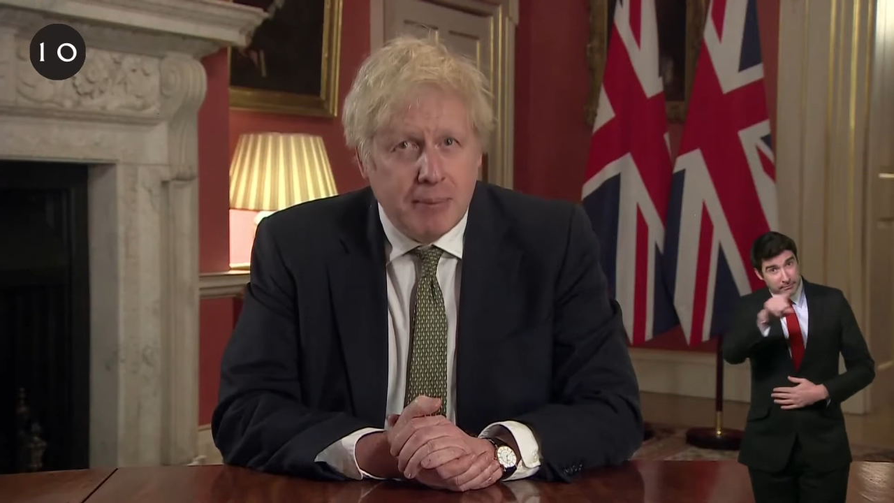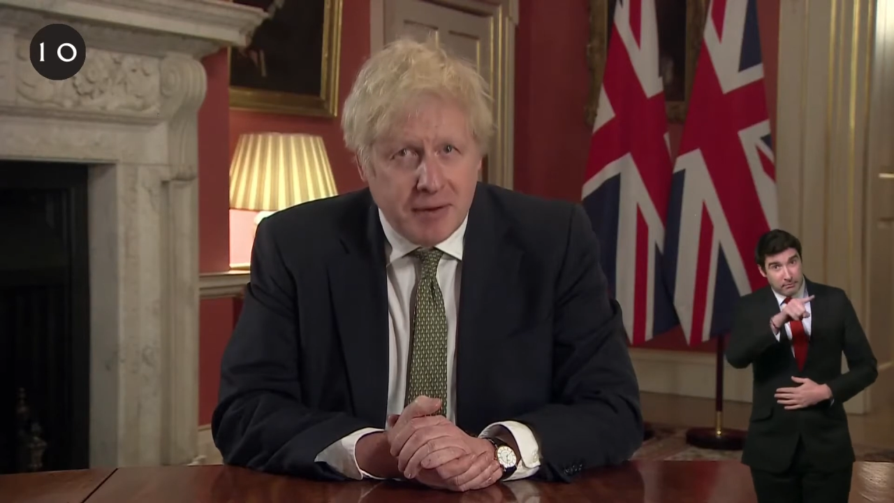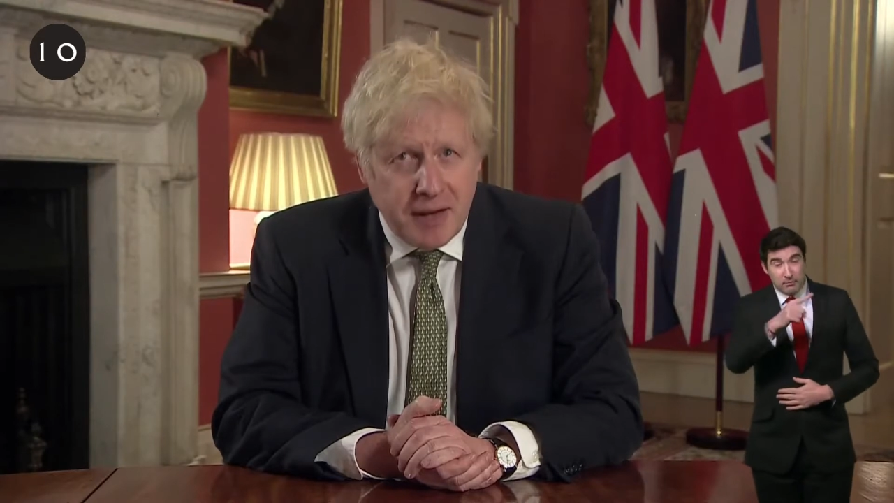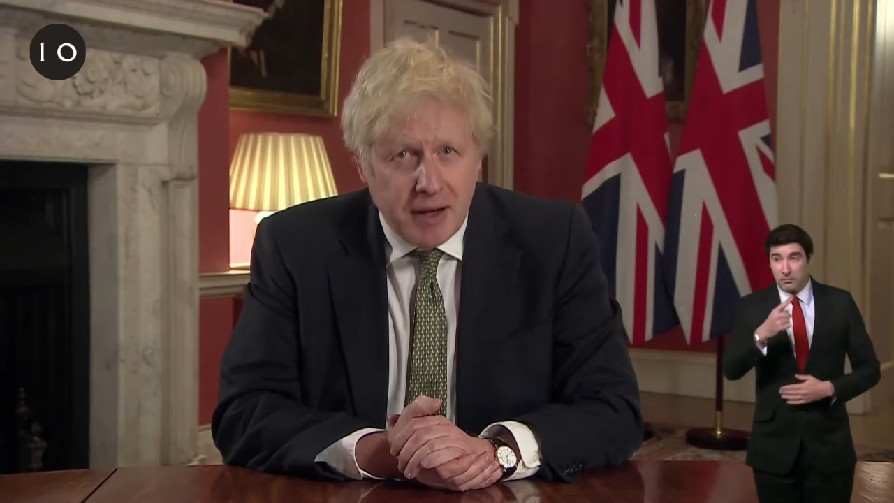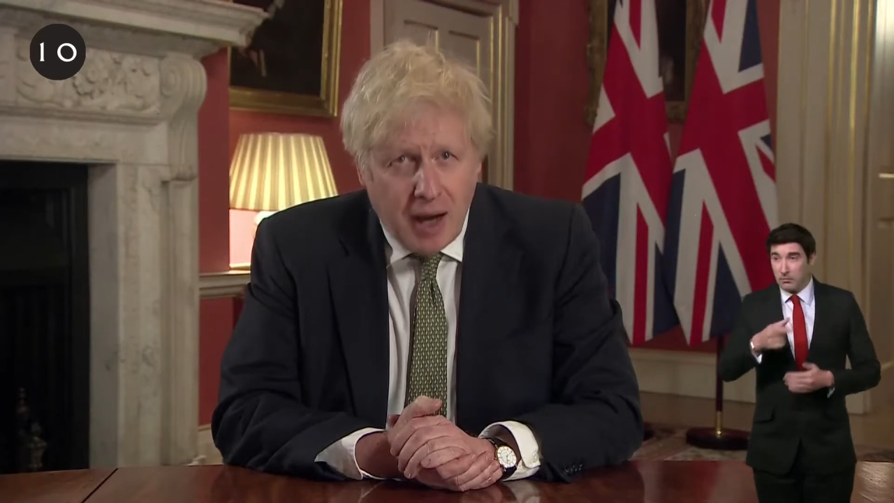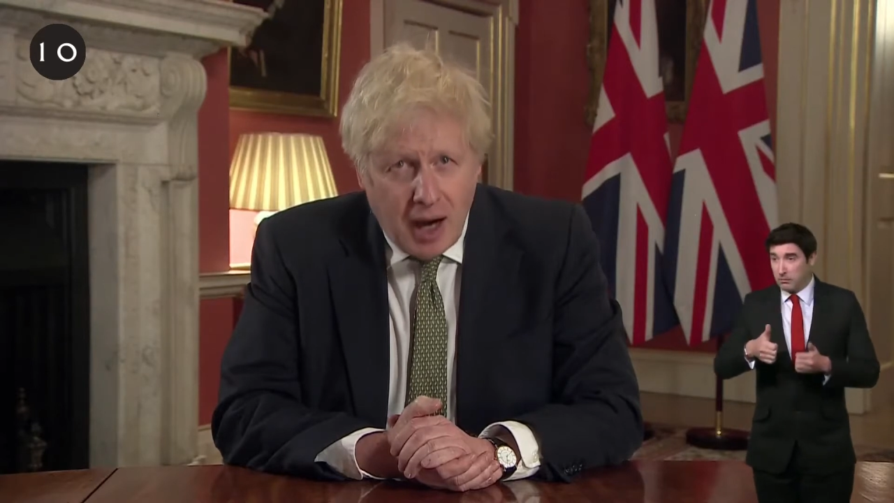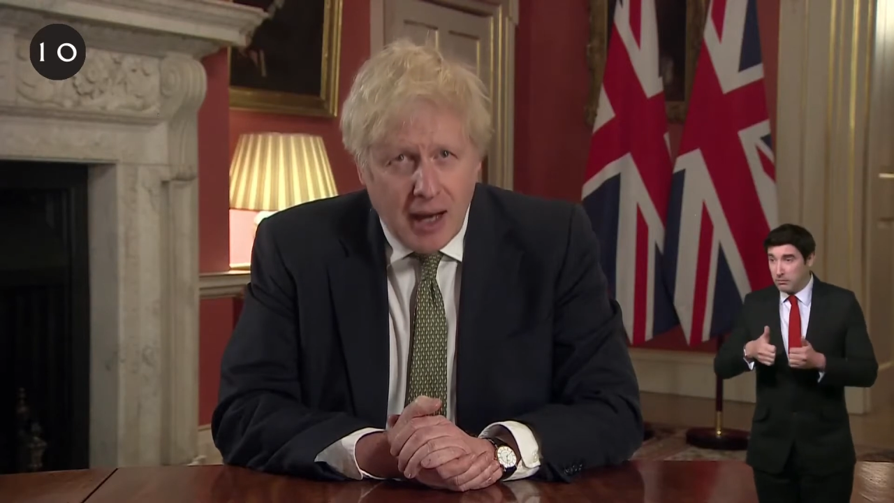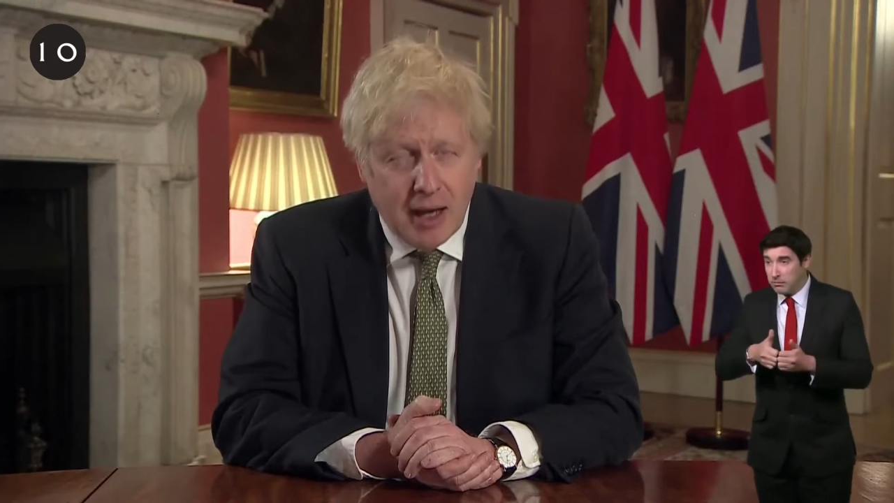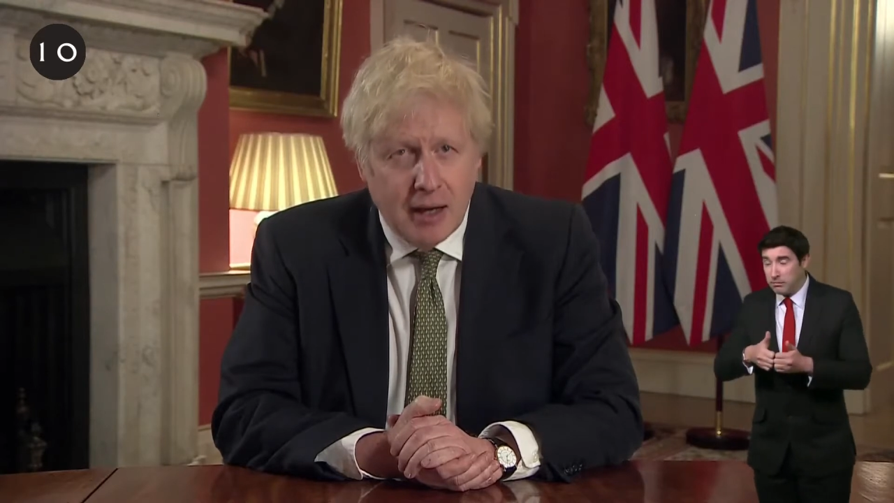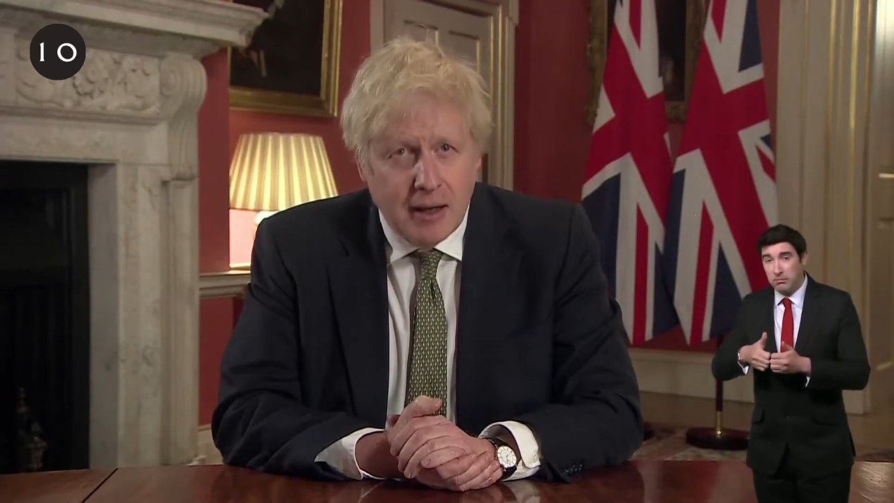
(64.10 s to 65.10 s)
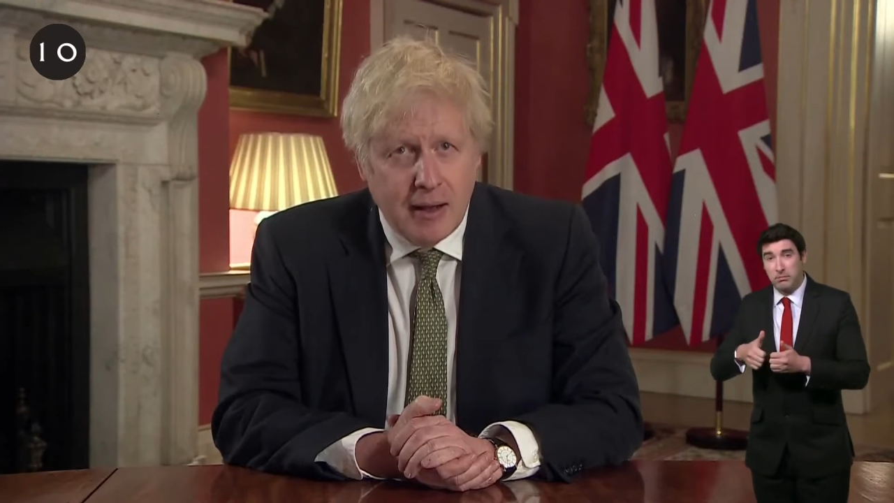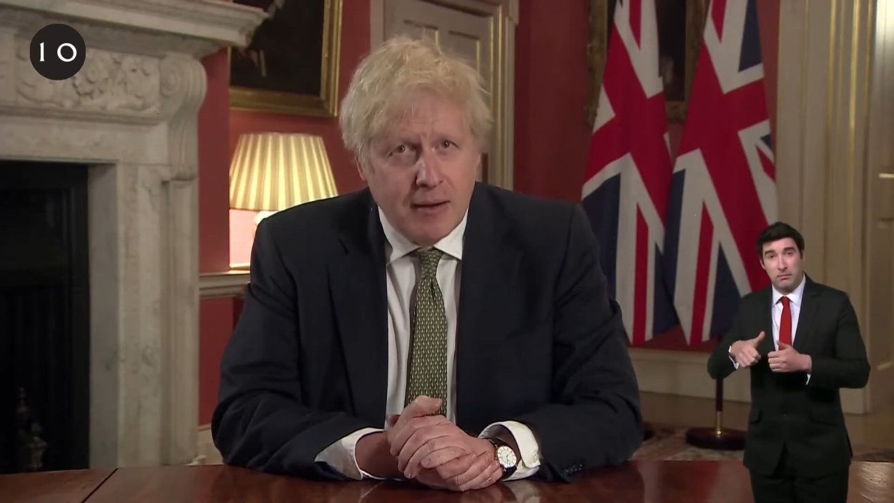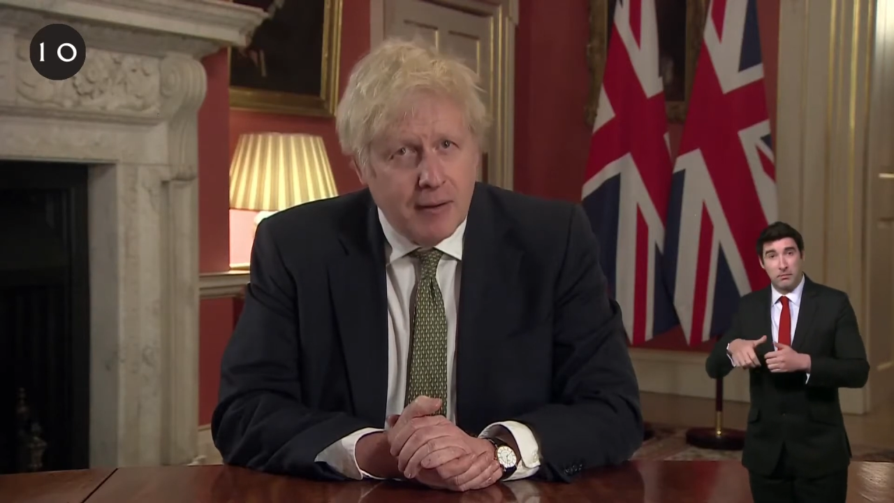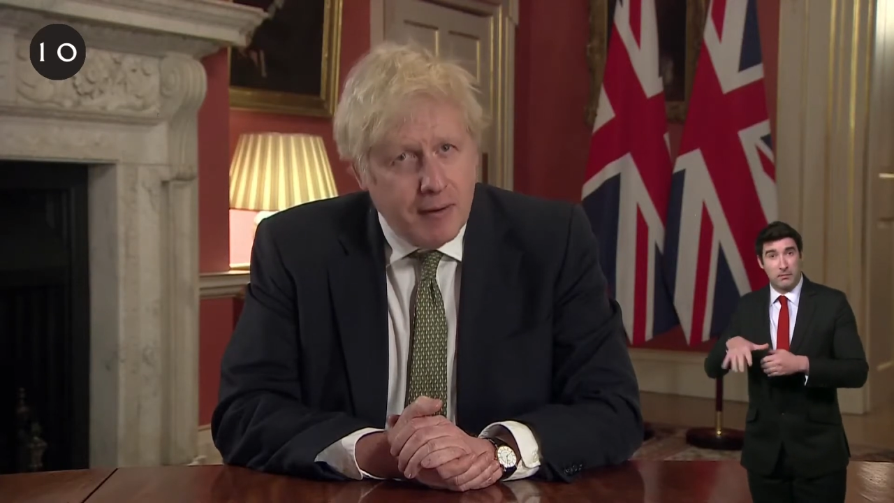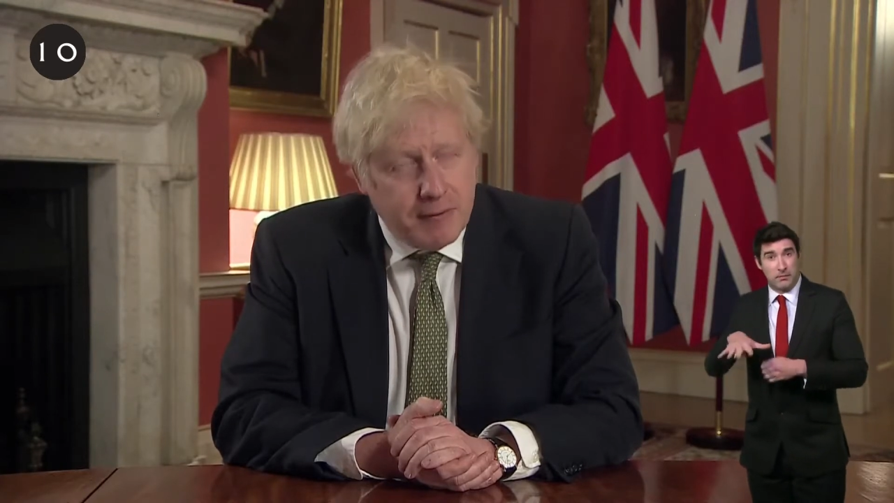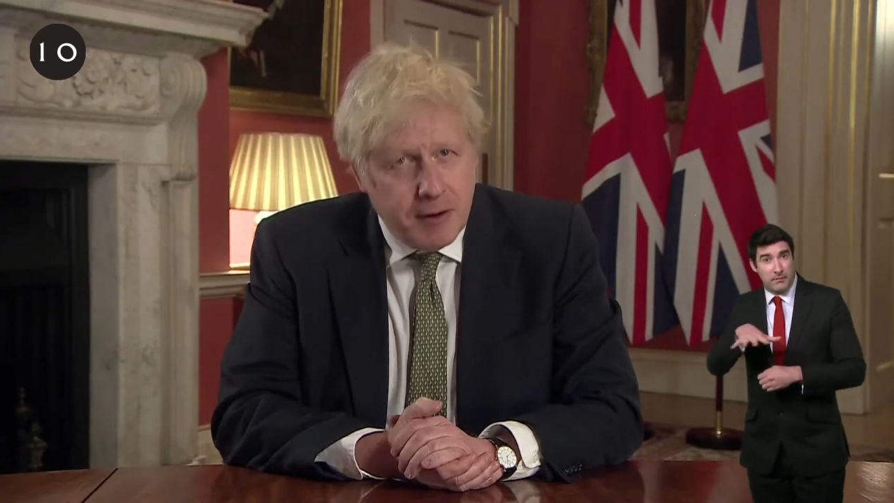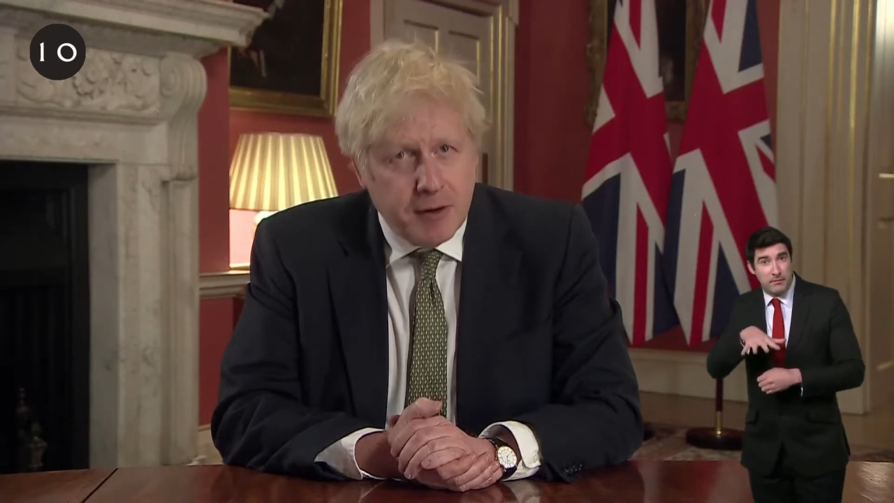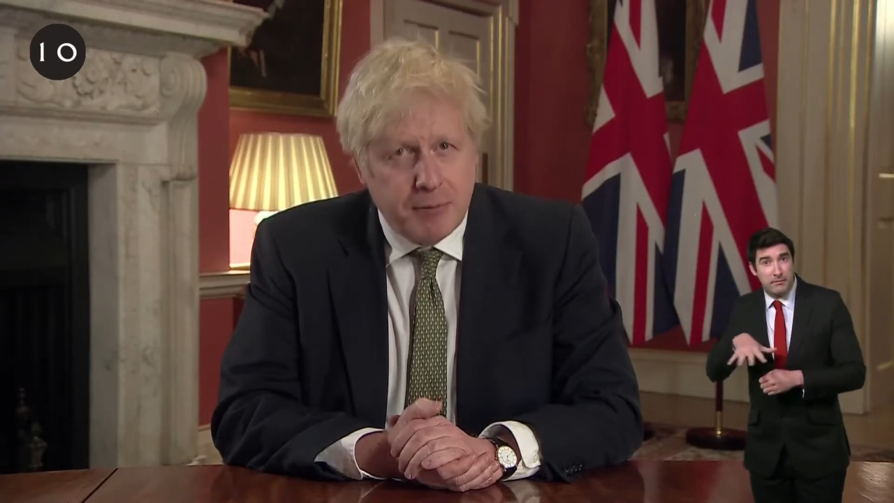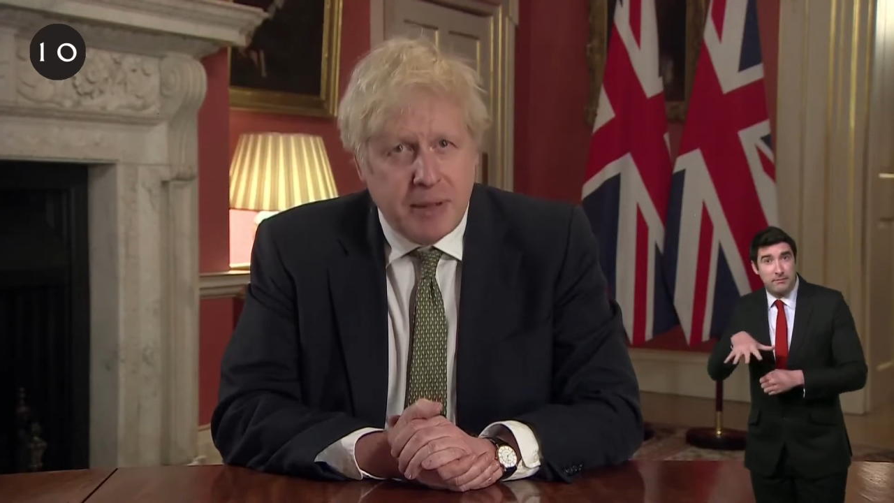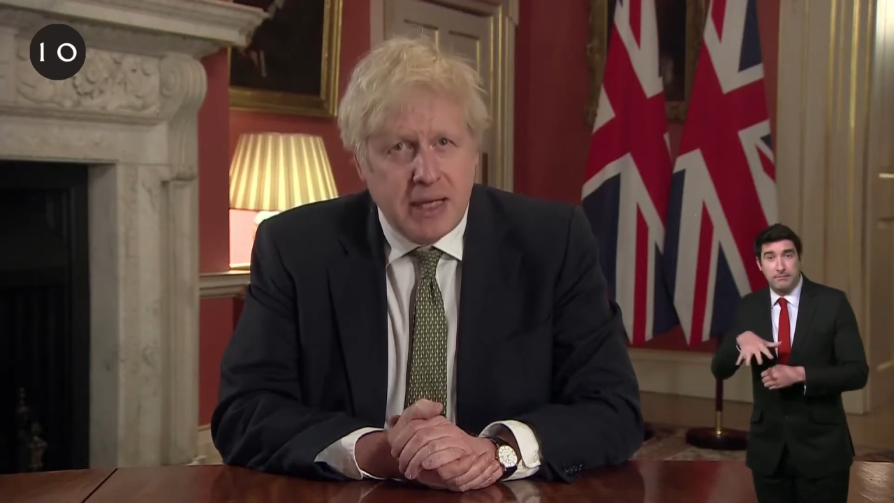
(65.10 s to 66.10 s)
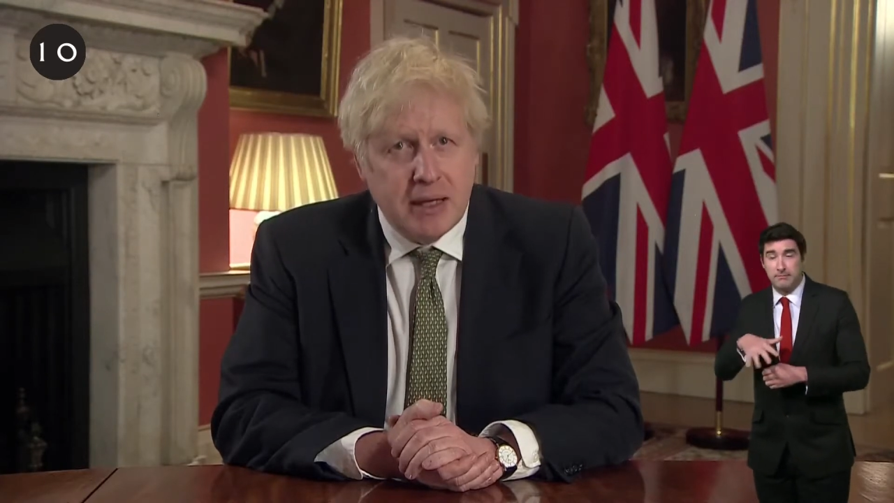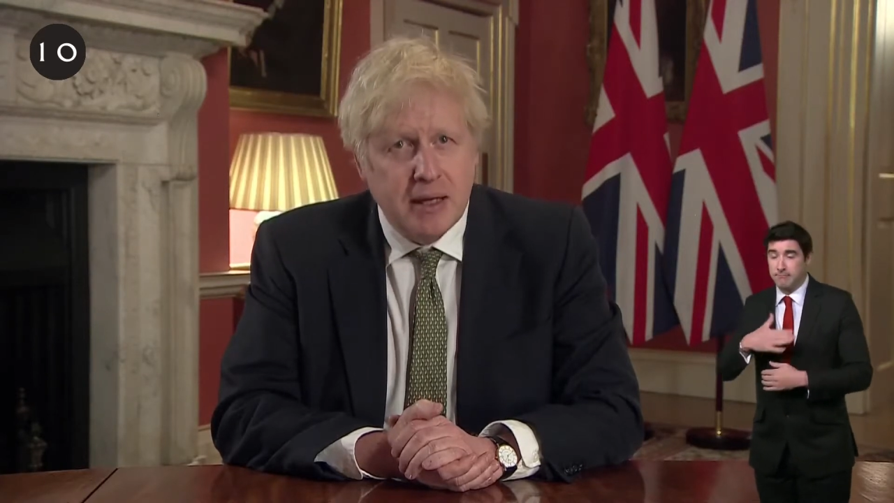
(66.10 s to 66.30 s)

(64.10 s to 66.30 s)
than the first peak in April.